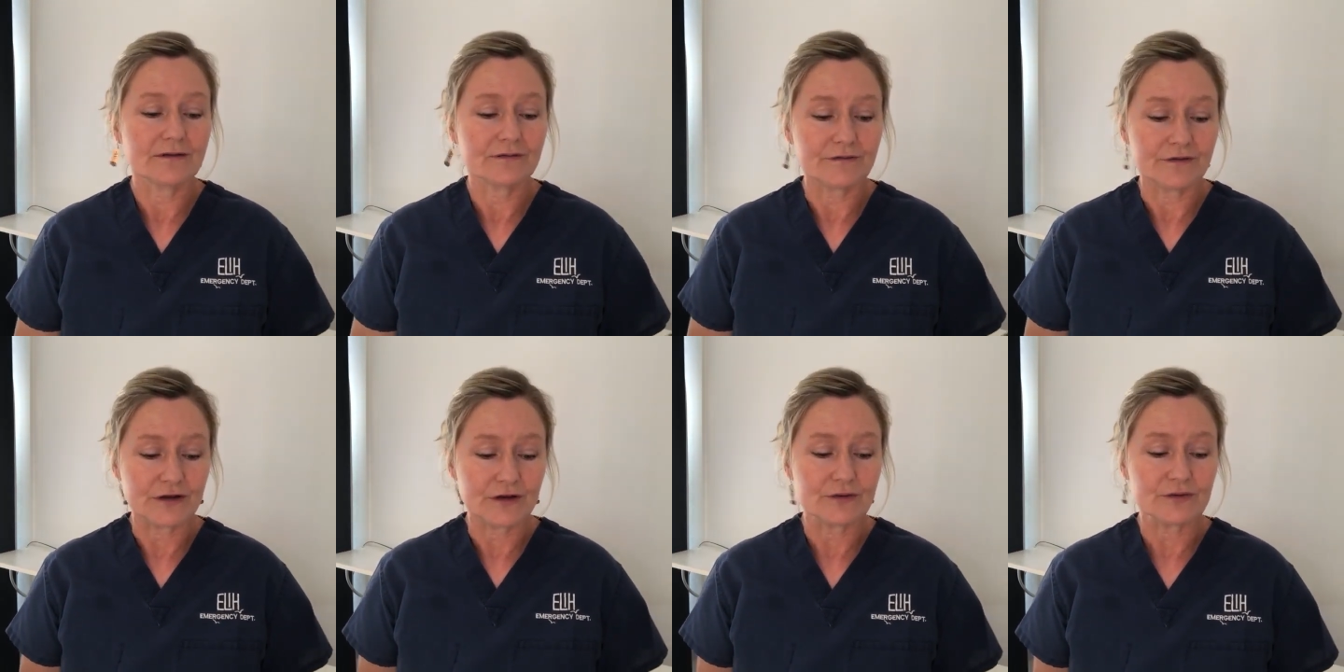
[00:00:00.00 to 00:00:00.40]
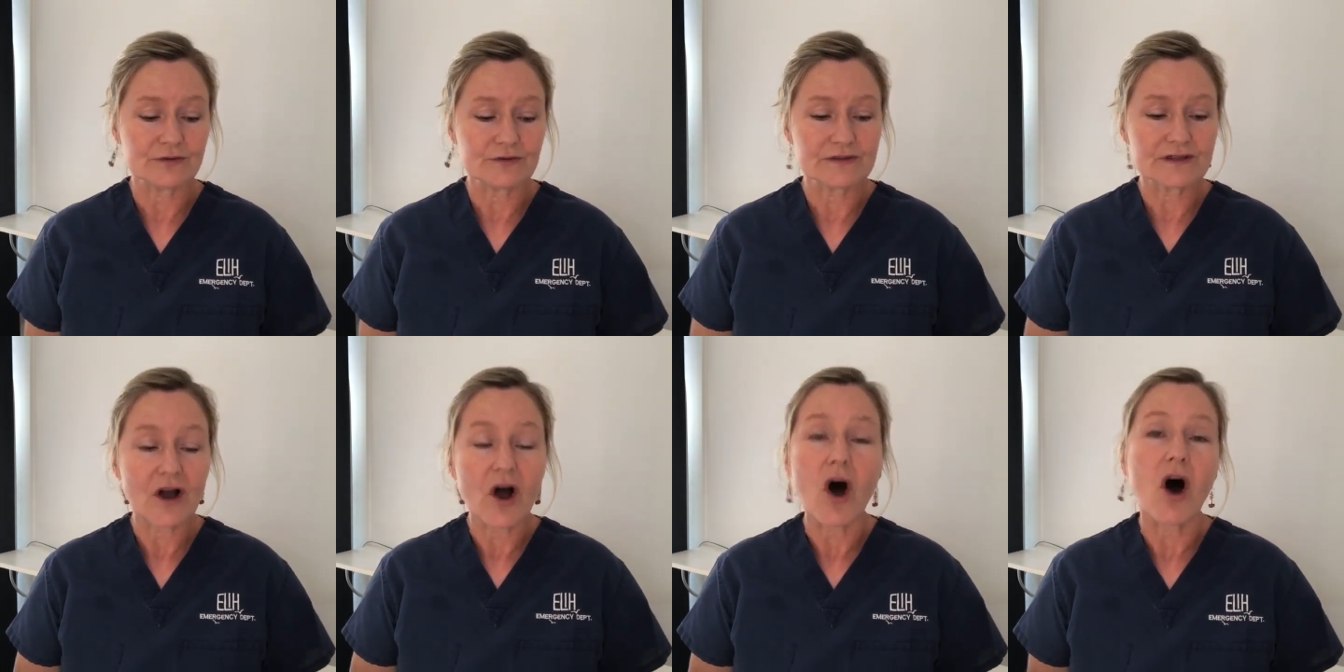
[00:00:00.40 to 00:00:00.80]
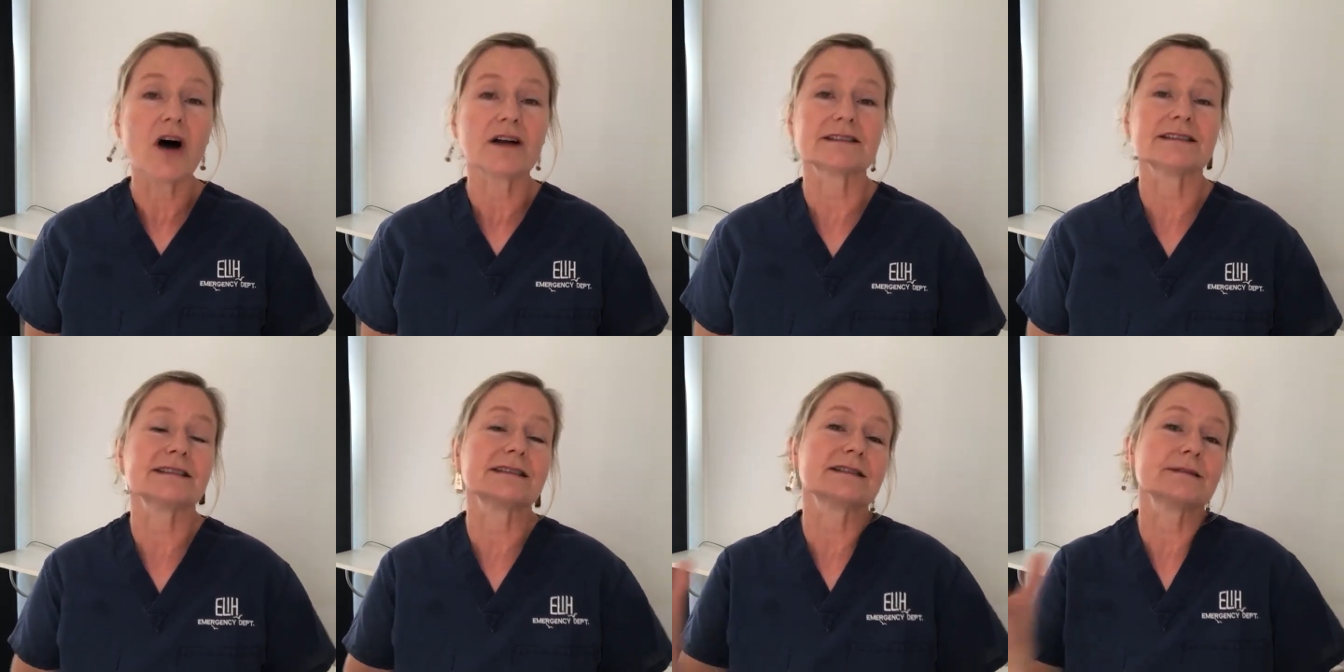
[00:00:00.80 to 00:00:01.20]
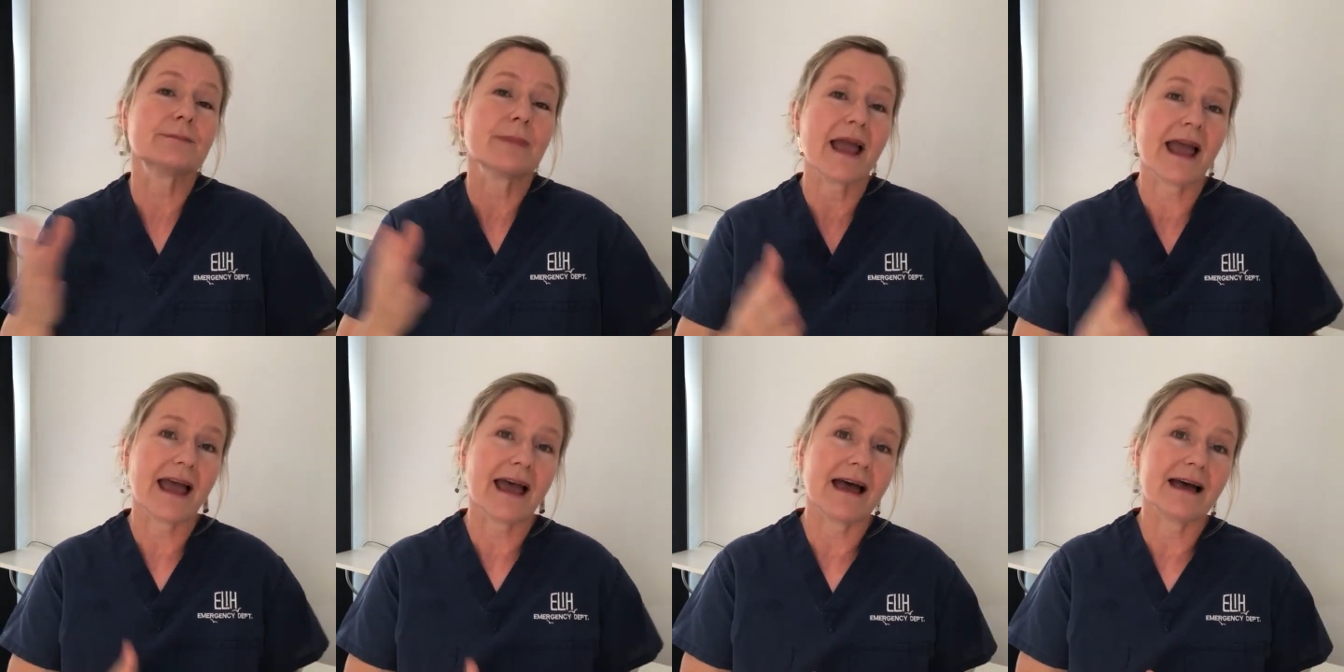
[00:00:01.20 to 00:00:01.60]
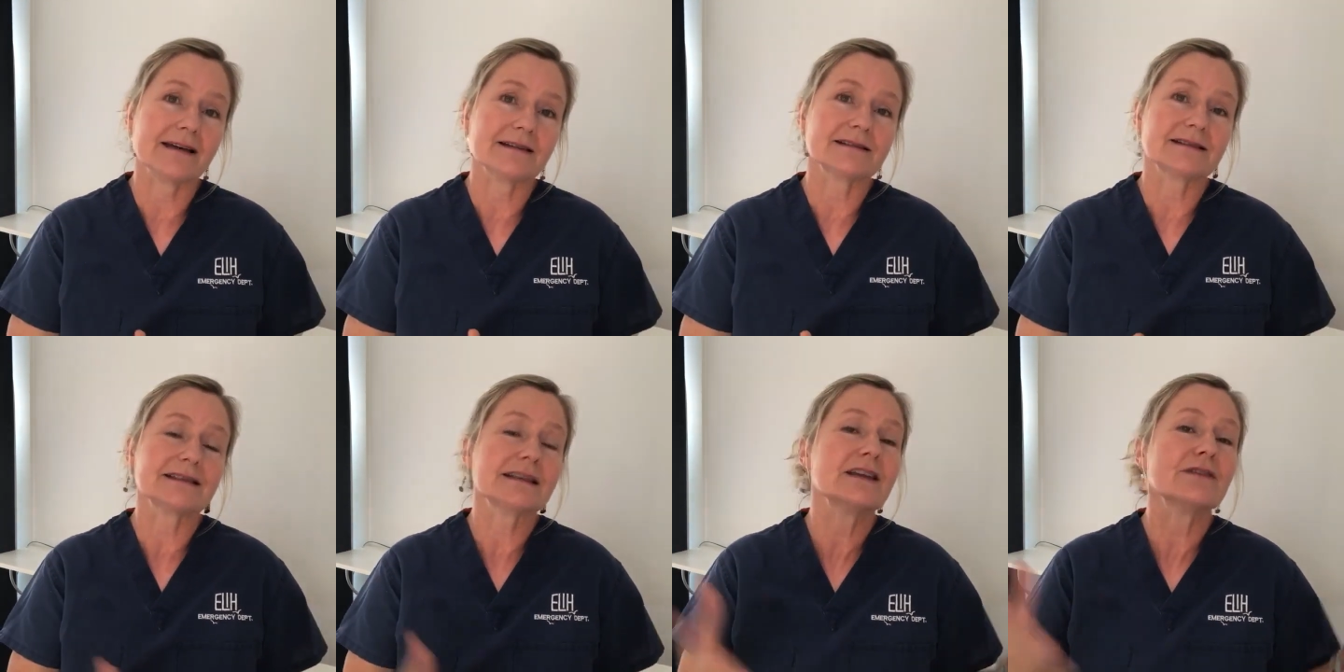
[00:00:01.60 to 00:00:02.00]
views autism
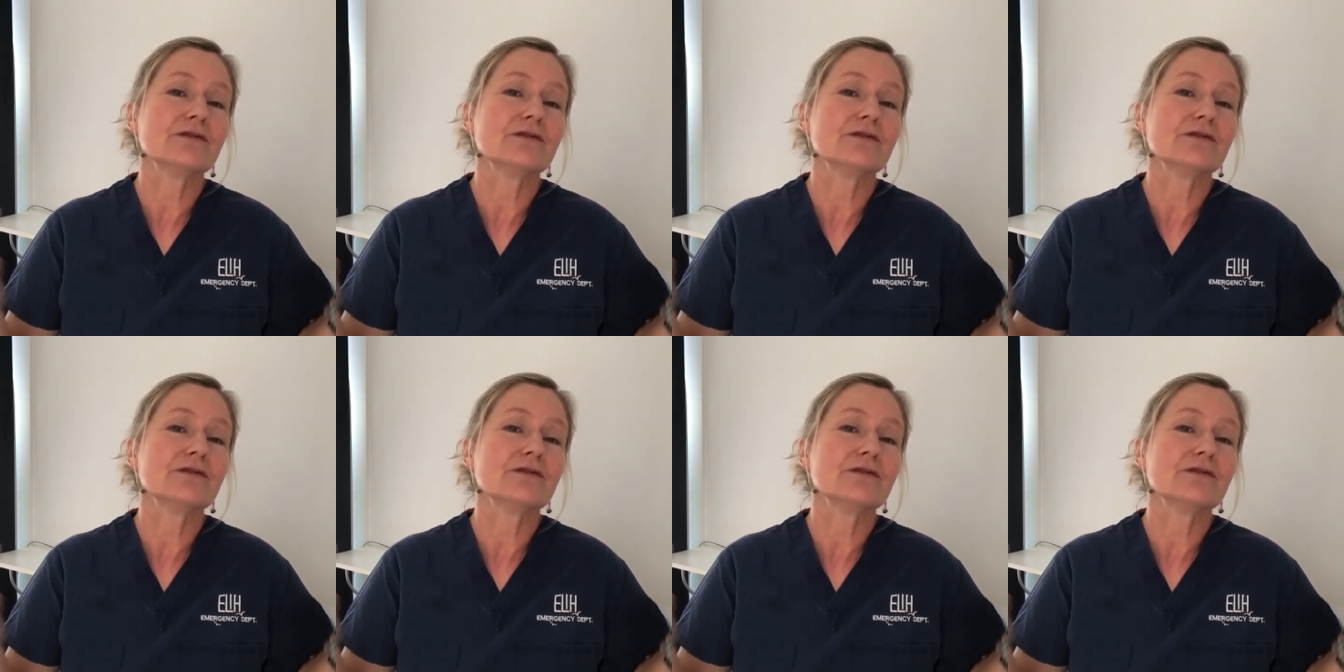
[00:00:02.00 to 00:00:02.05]
as.